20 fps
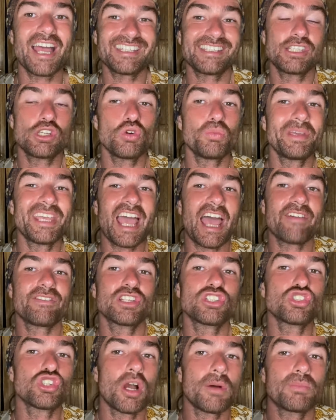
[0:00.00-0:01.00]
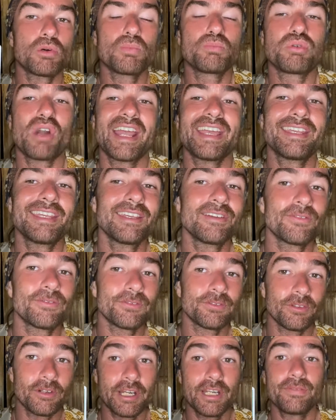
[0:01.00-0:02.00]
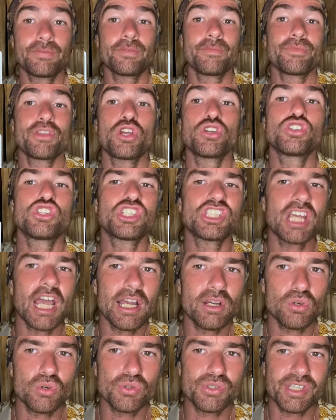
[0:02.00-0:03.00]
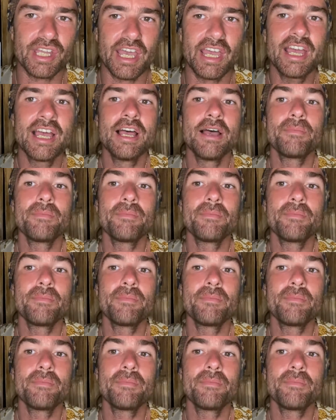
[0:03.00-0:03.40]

still be having trouble breaking free from those shackles there.